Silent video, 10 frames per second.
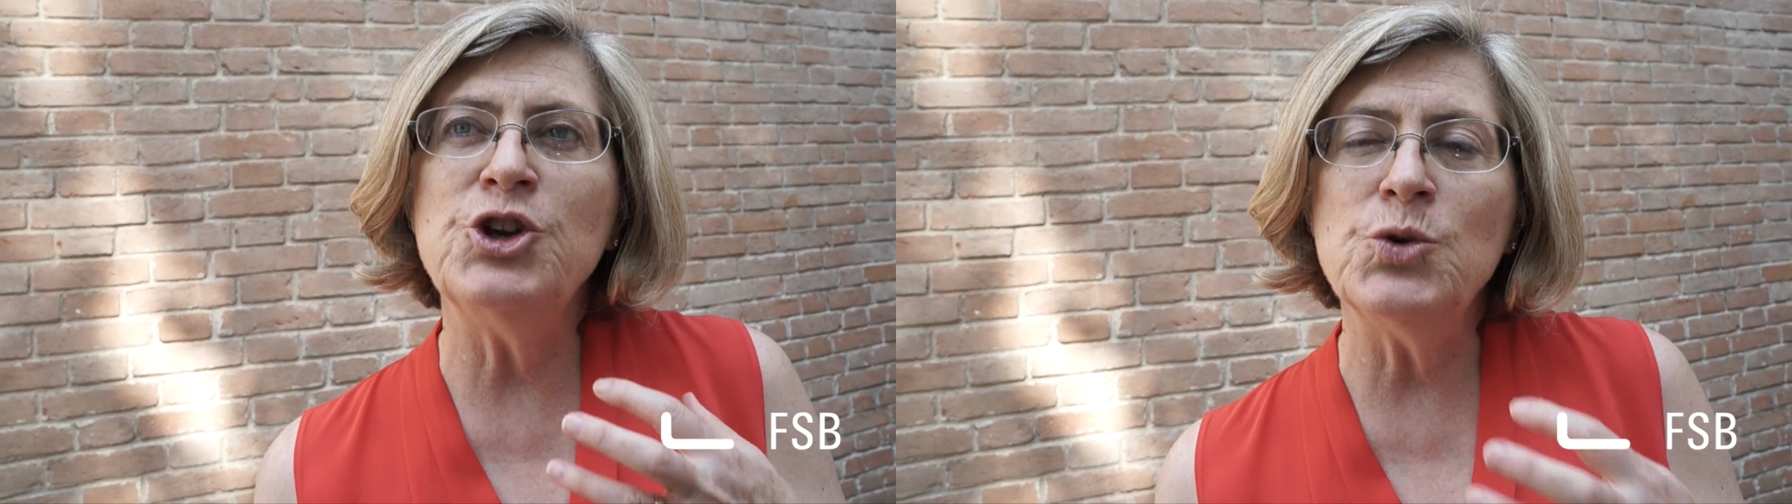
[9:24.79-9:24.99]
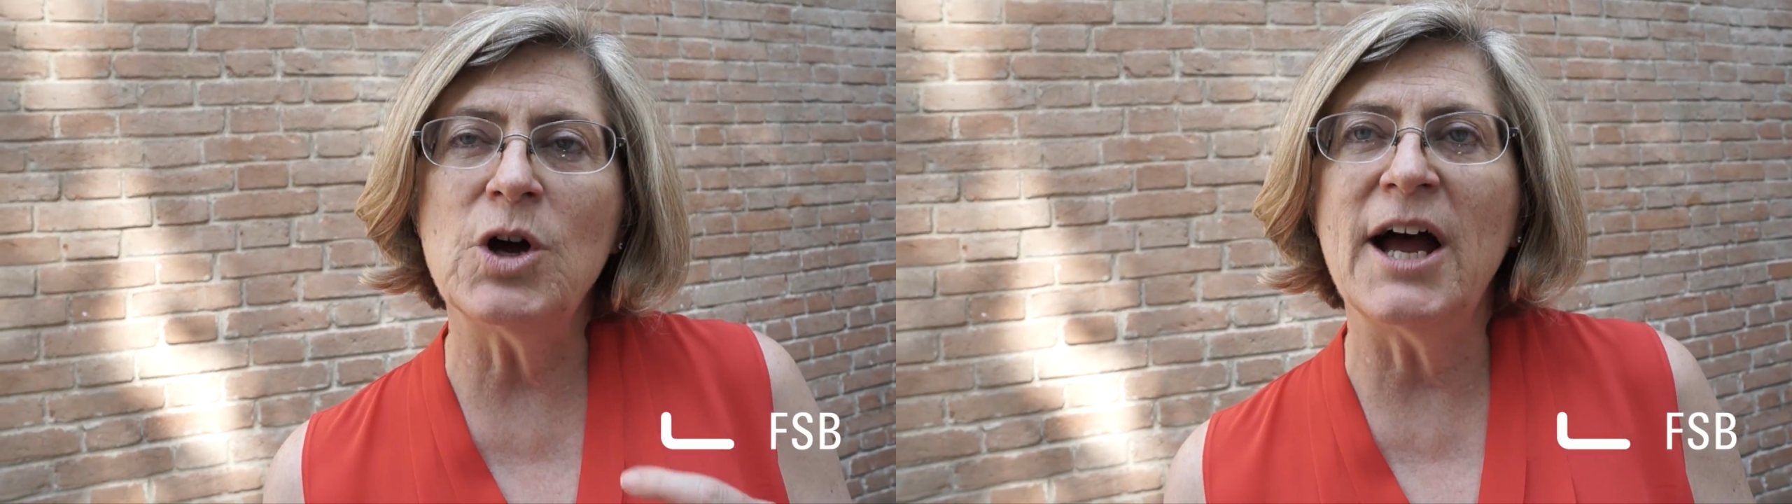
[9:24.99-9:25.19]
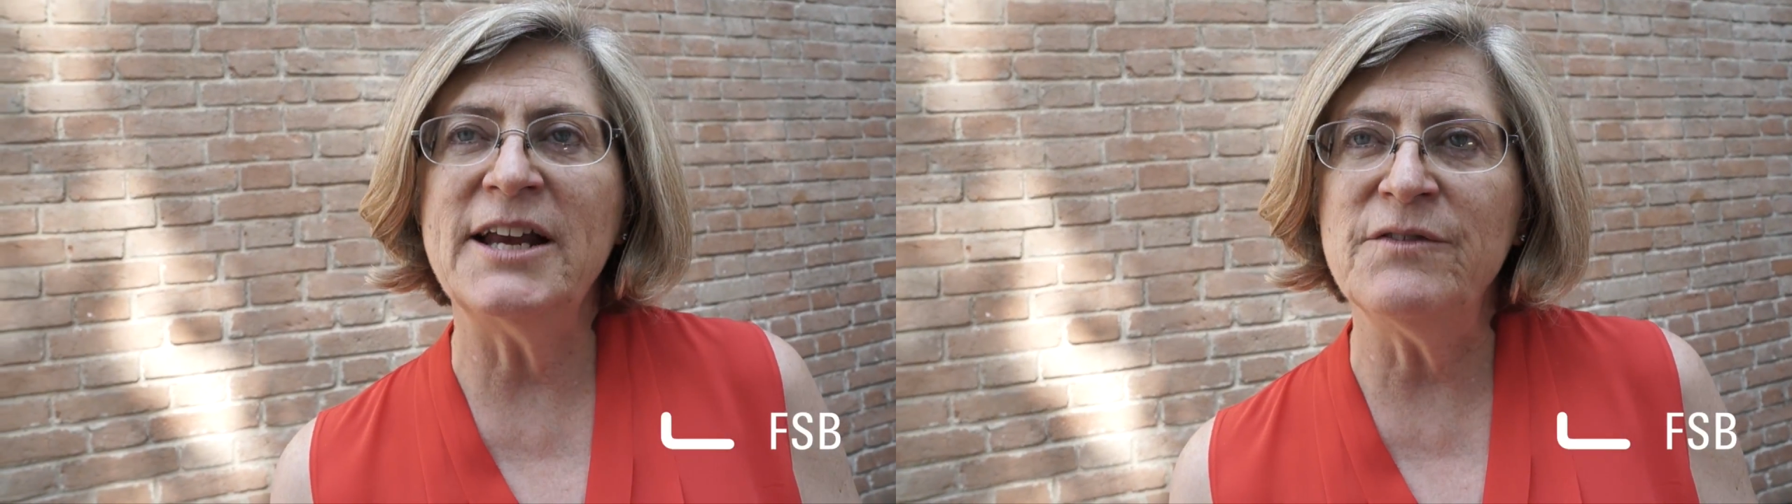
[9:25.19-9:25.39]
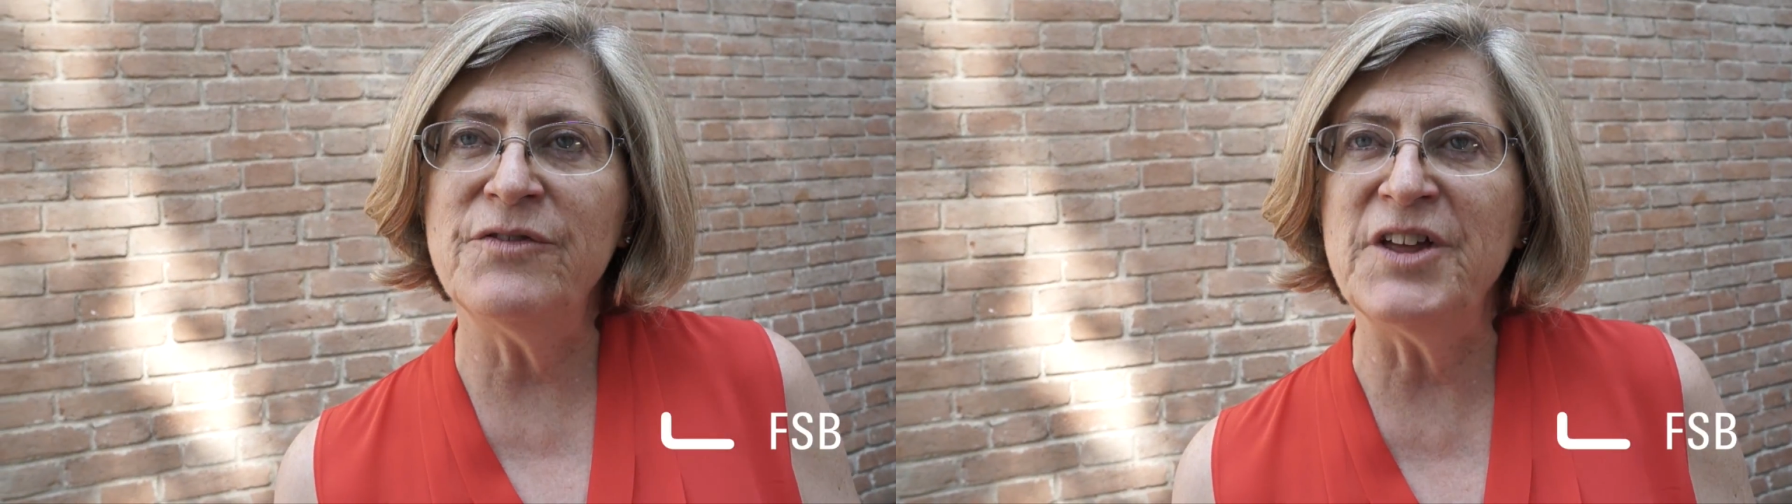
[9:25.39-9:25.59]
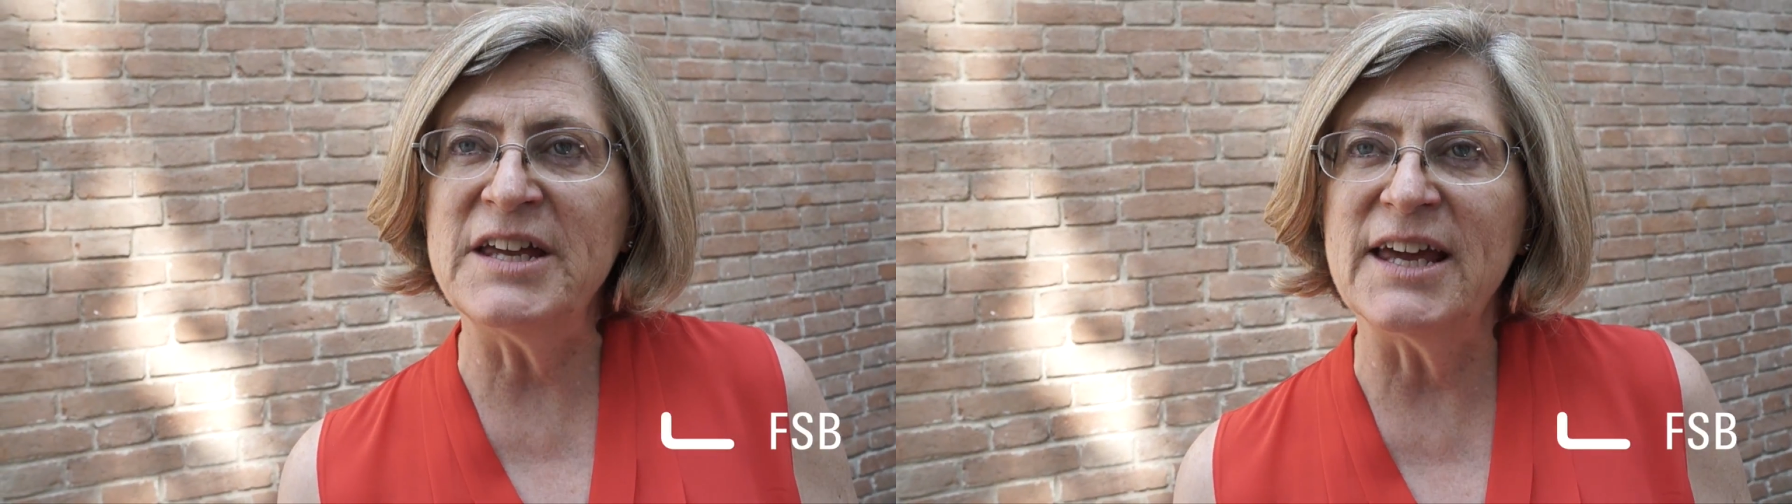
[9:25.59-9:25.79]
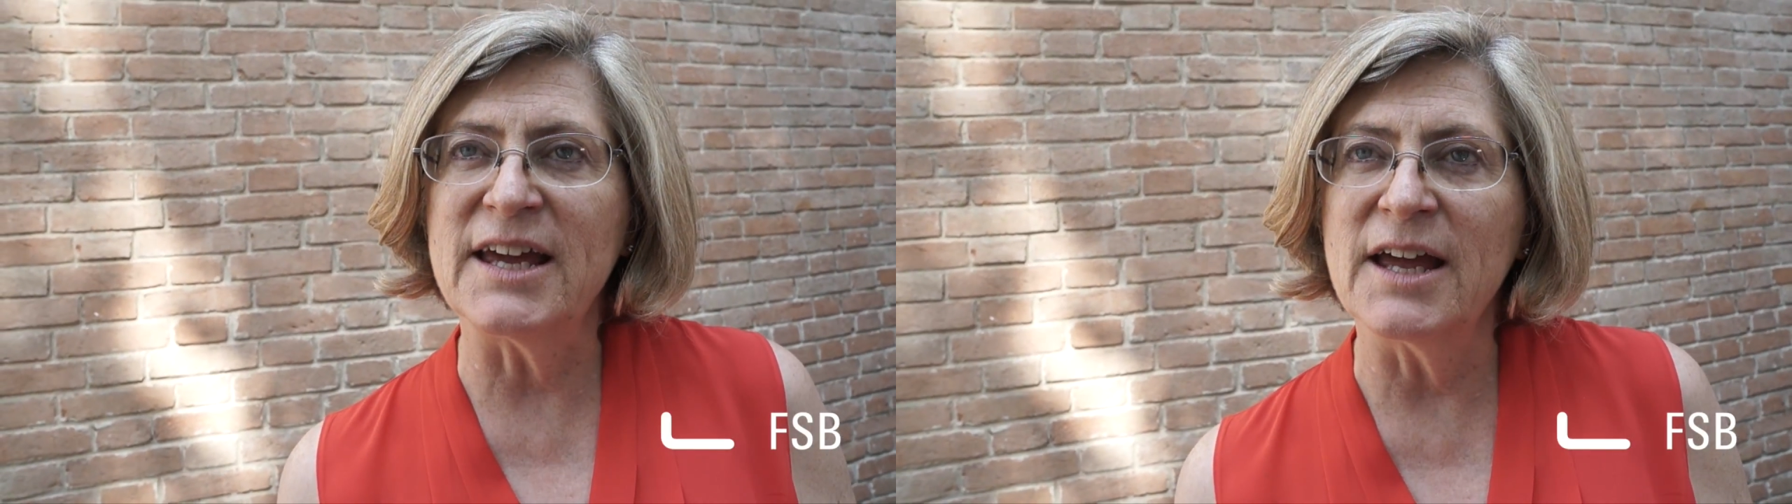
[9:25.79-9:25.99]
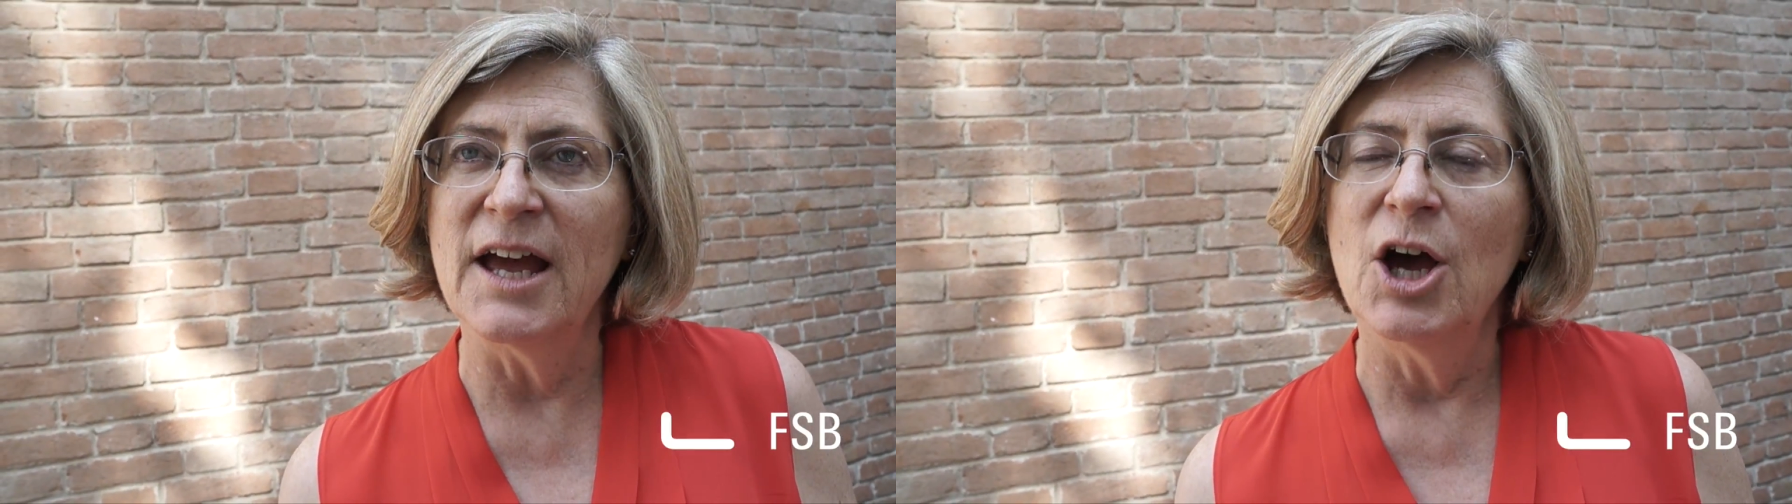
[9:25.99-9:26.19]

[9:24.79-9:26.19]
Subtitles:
new kind of thinking,